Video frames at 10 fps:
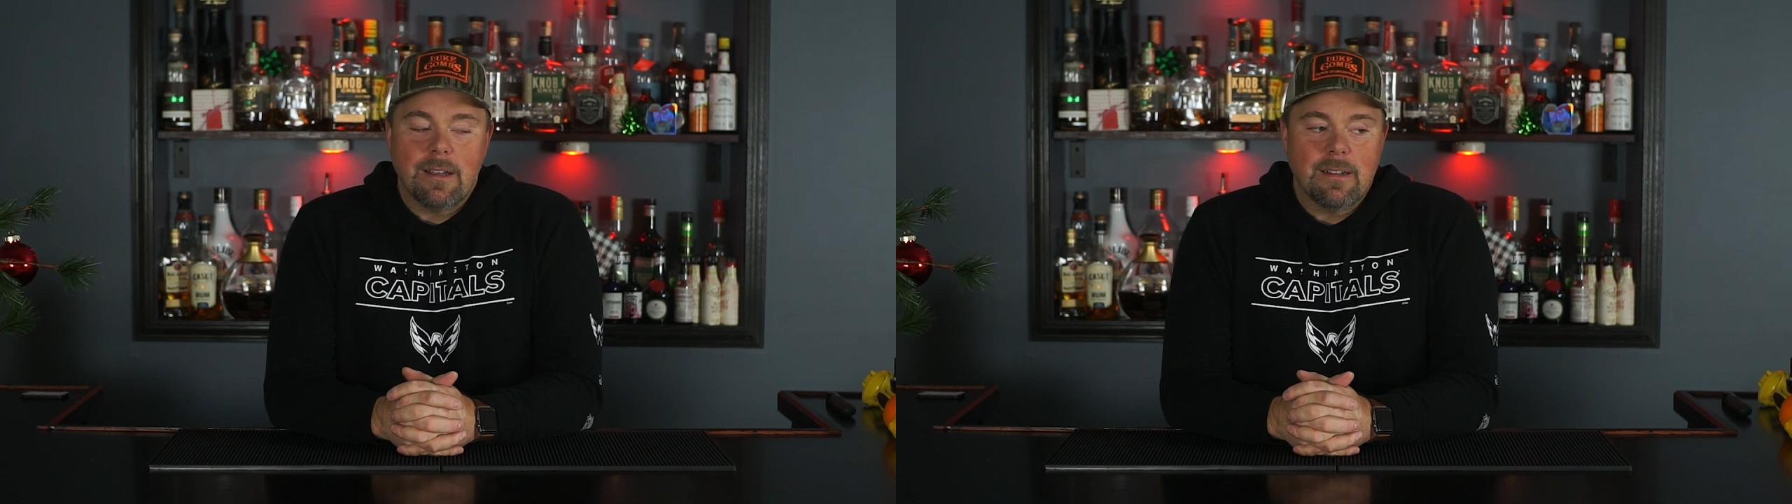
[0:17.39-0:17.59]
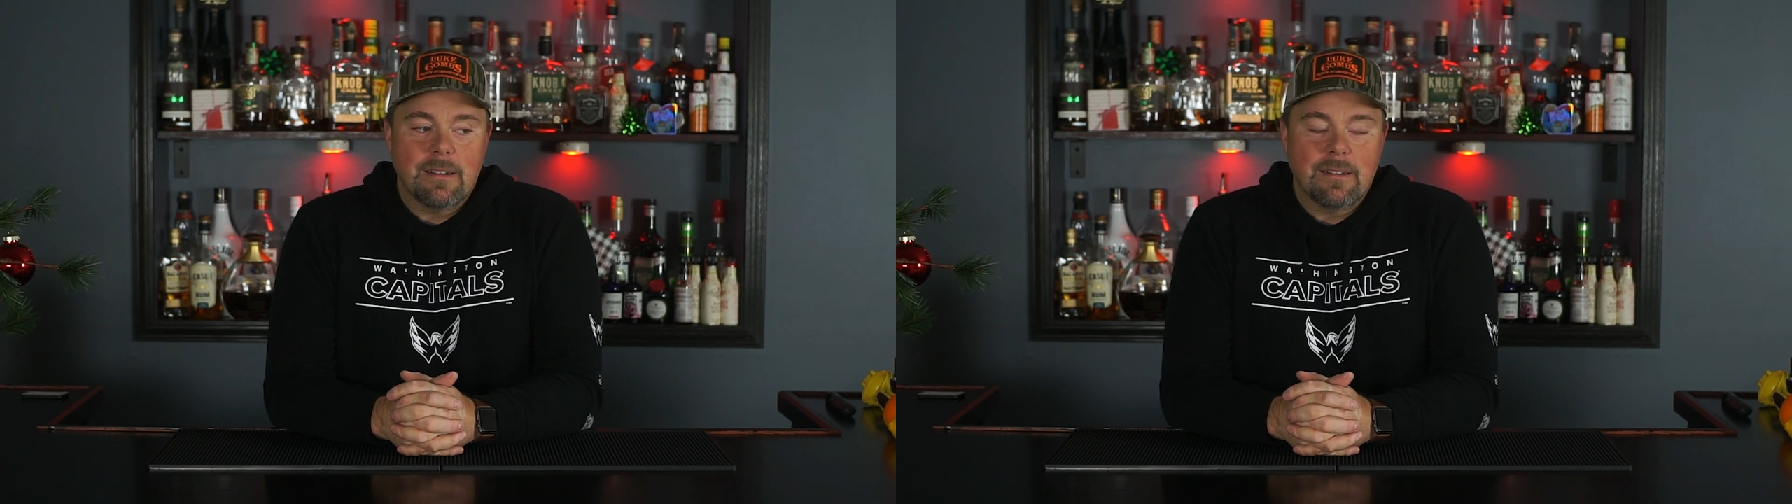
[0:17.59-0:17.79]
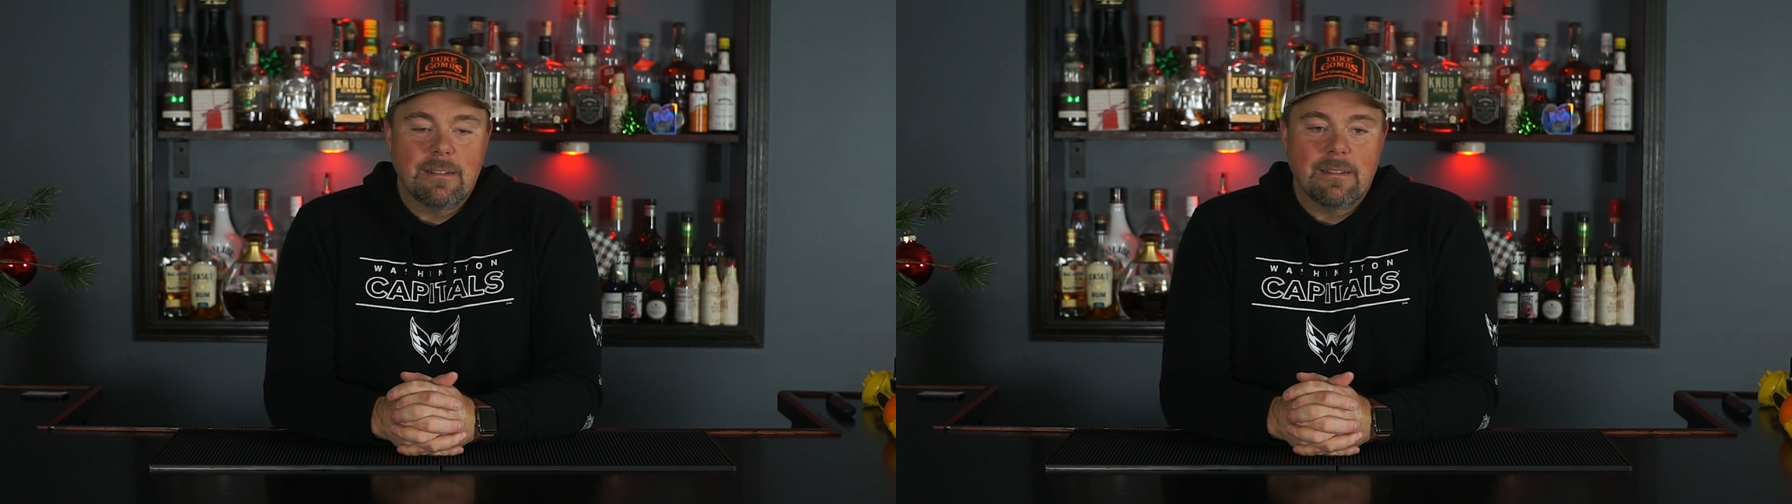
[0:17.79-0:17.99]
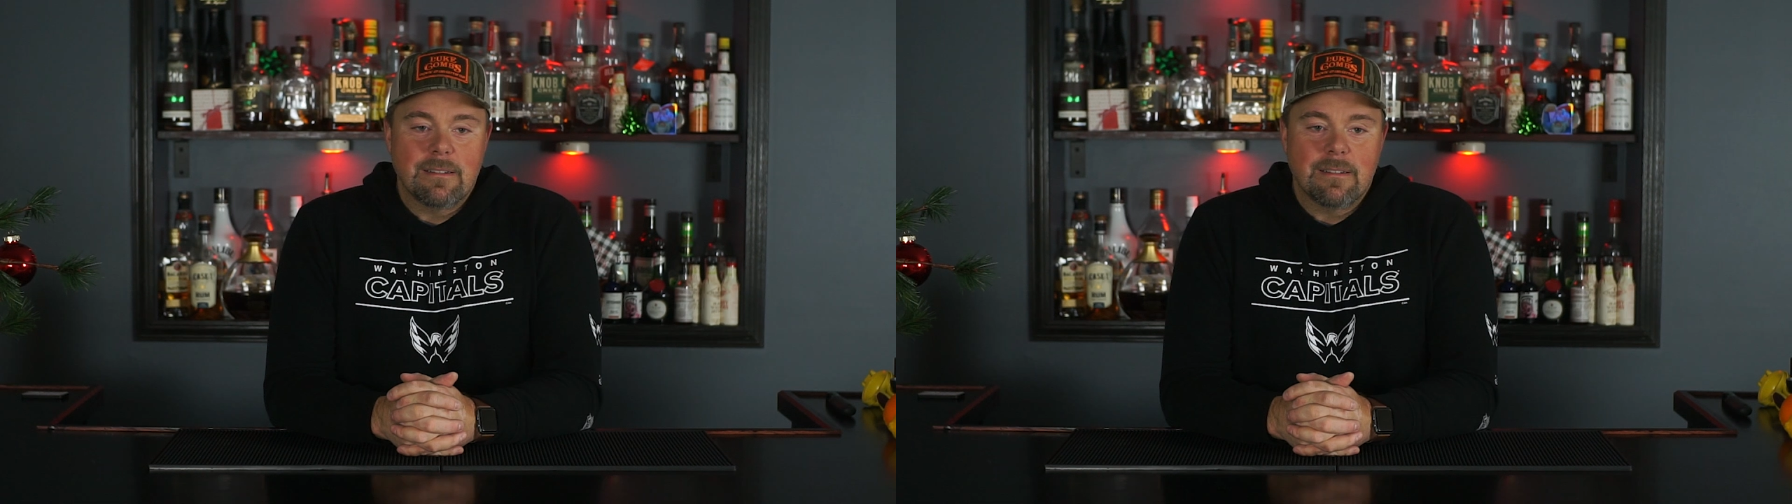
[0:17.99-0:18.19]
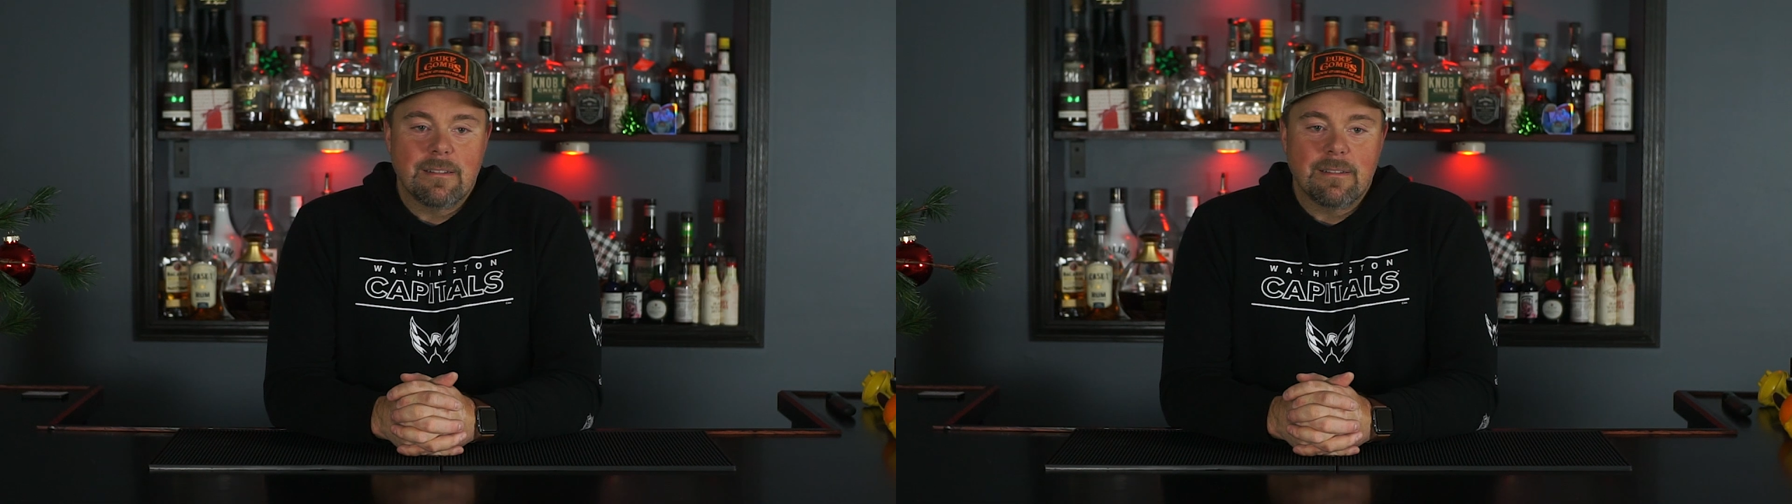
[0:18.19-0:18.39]

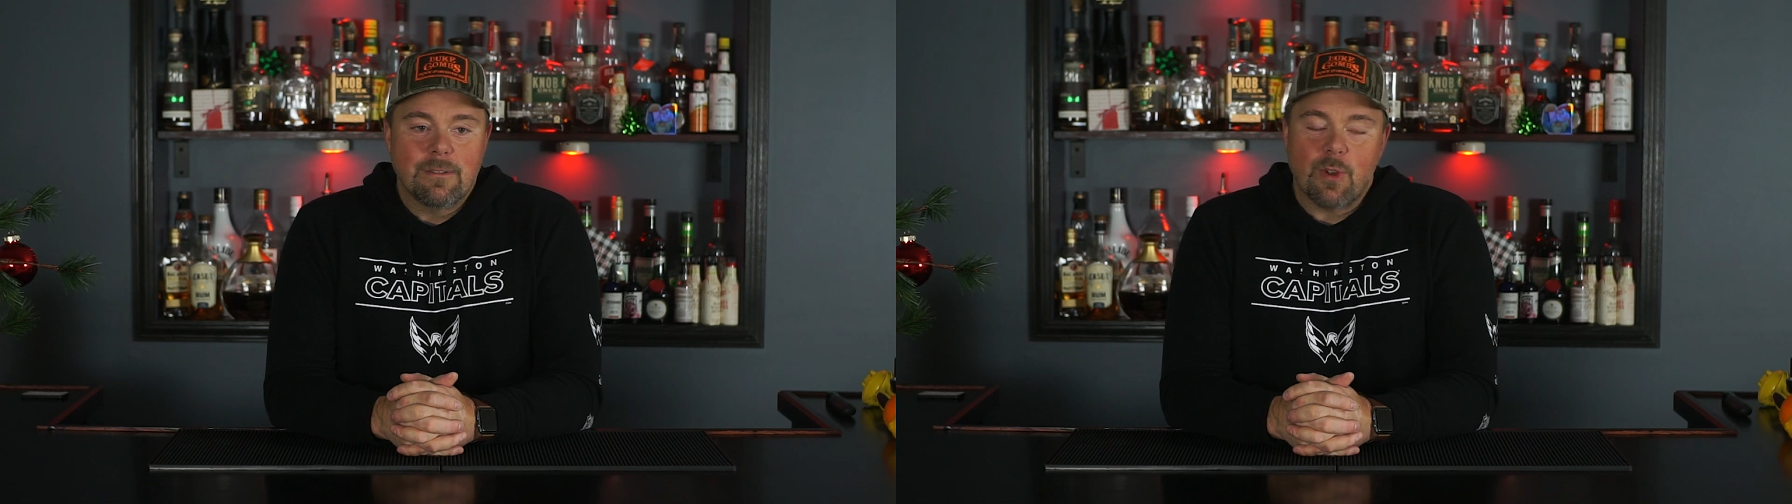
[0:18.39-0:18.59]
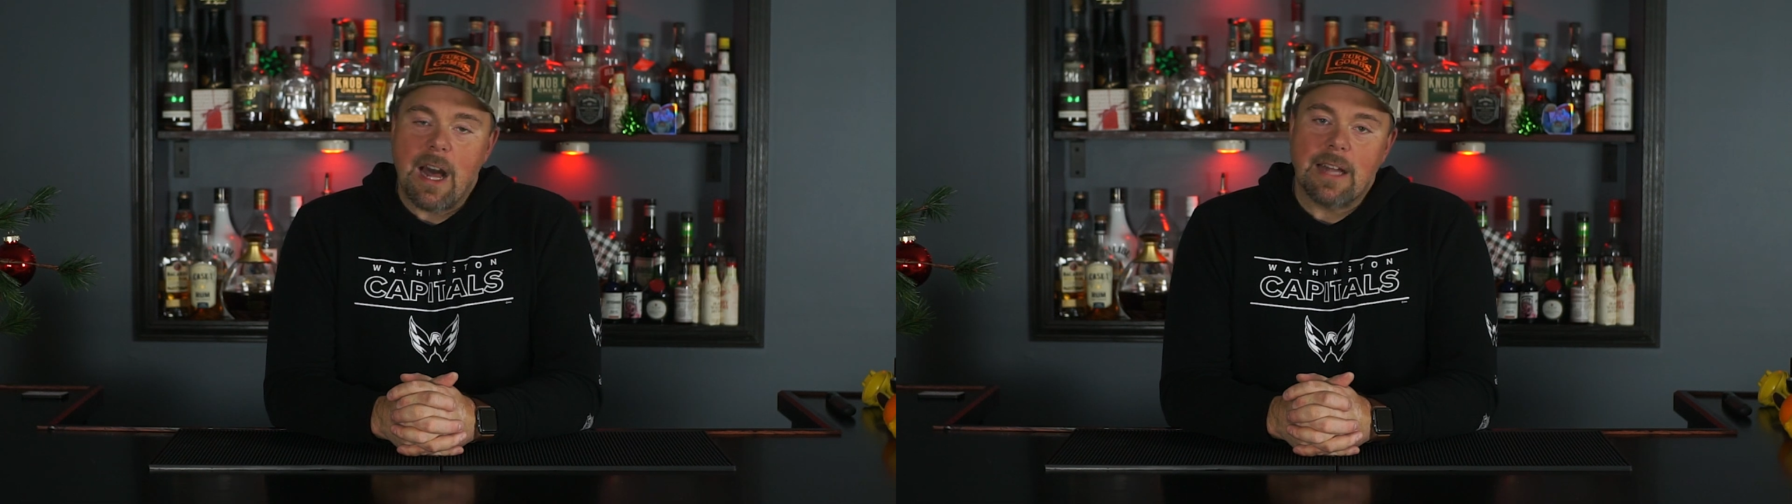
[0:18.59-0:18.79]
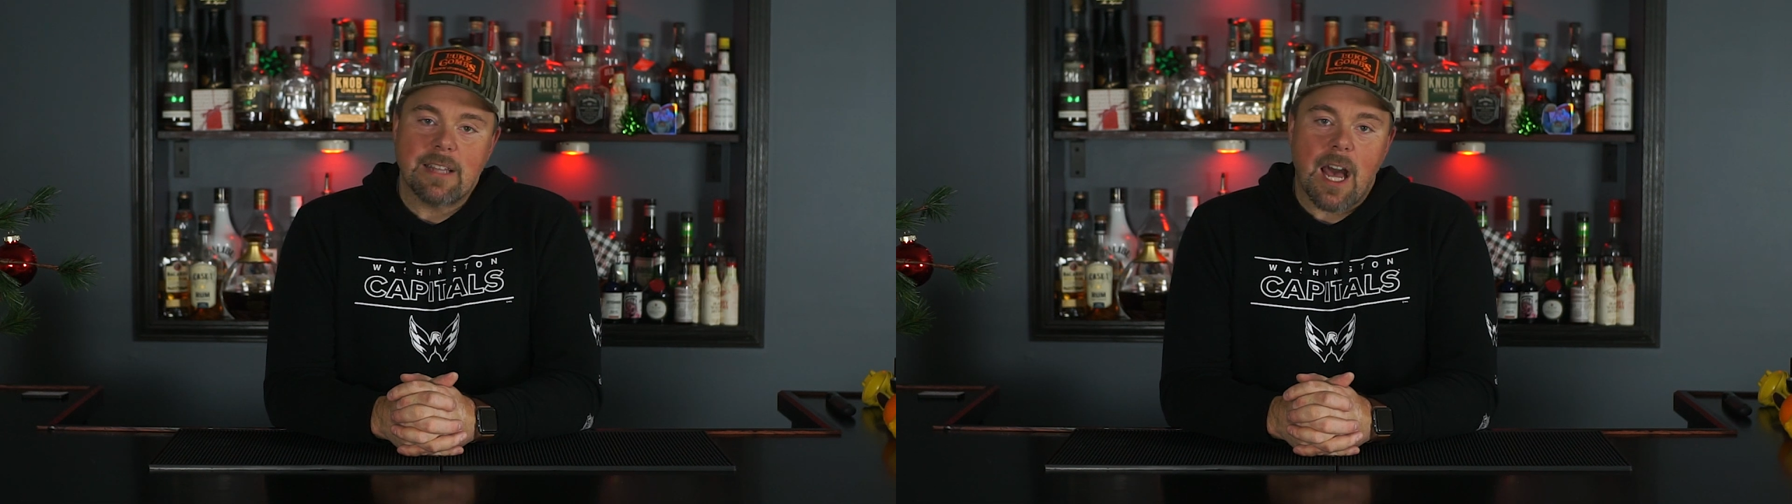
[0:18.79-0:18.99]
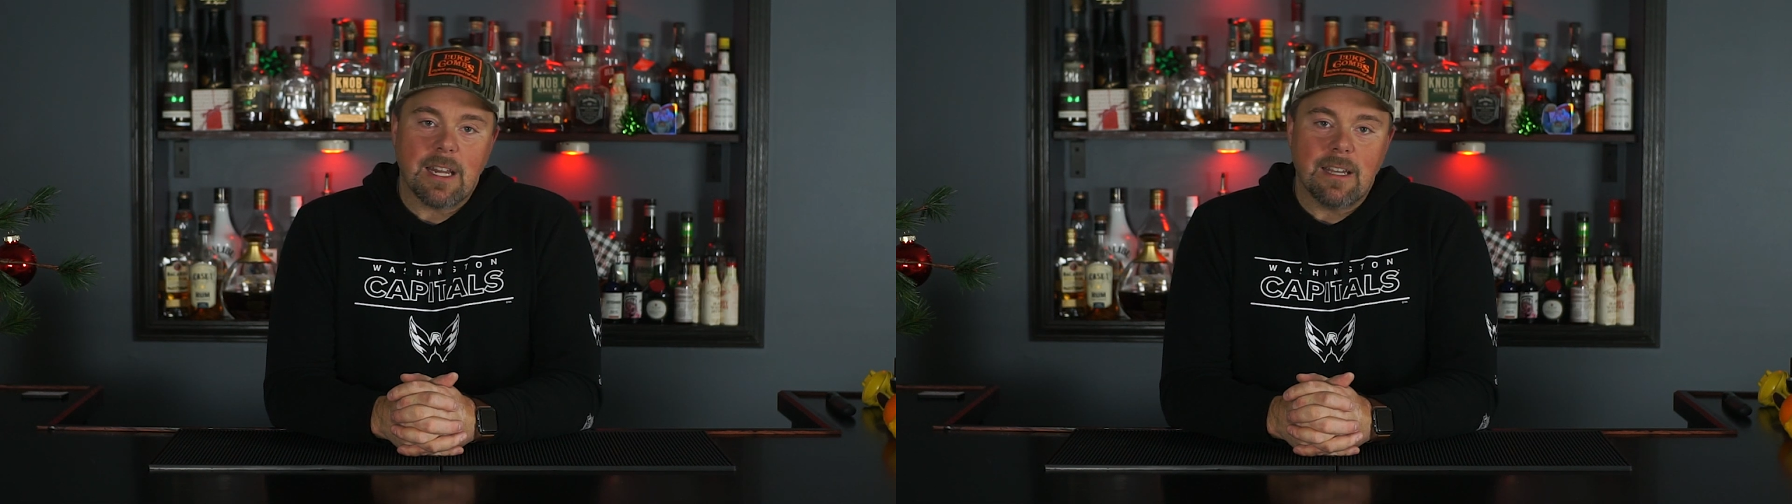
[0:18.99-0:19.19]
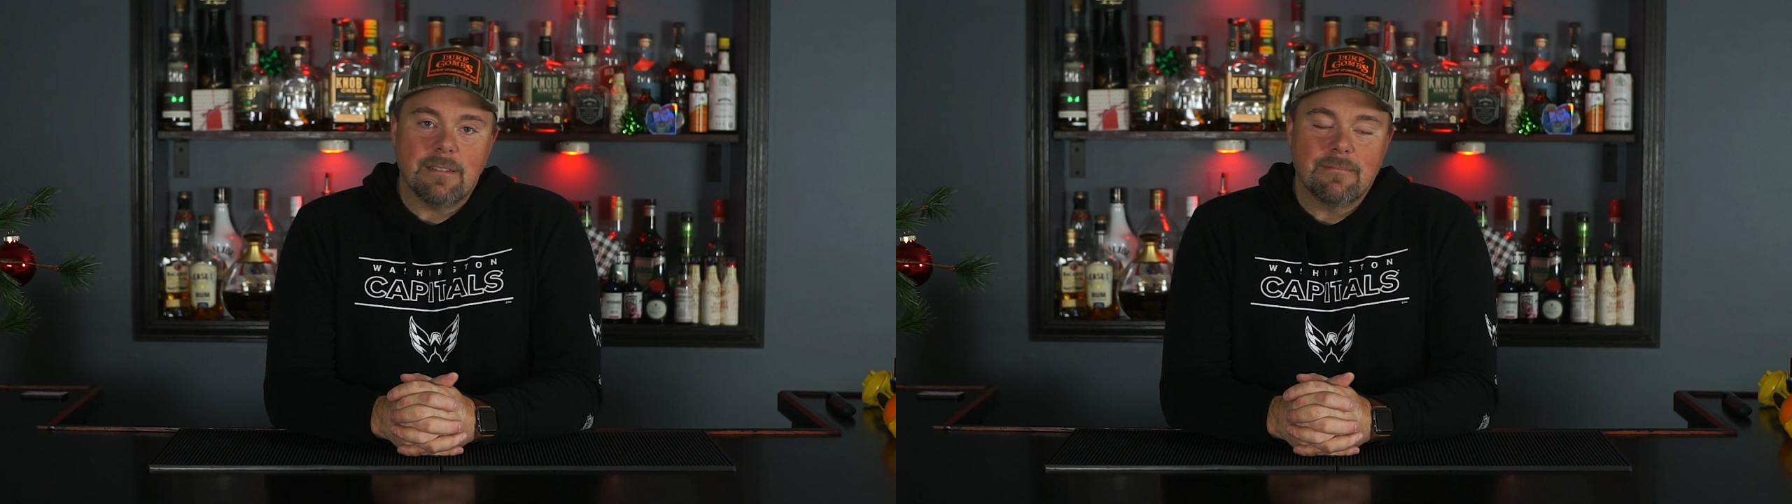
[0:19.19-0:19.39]
a little hot
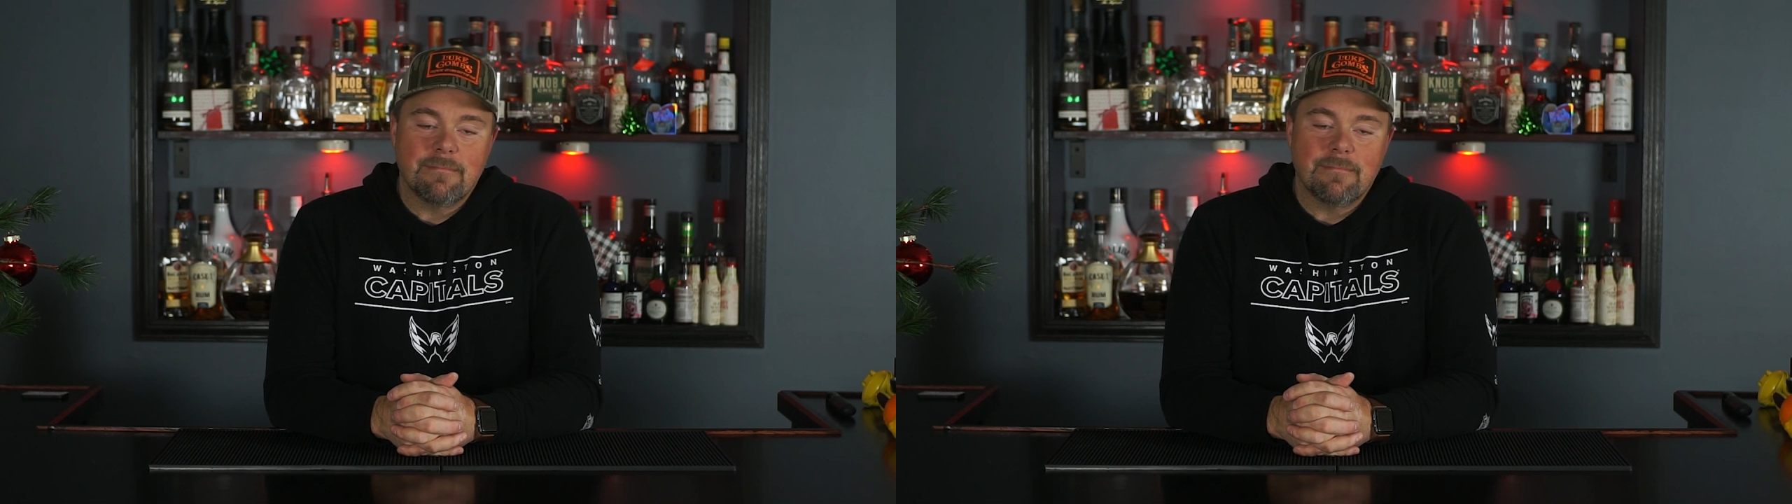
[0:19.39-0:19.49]
toddy.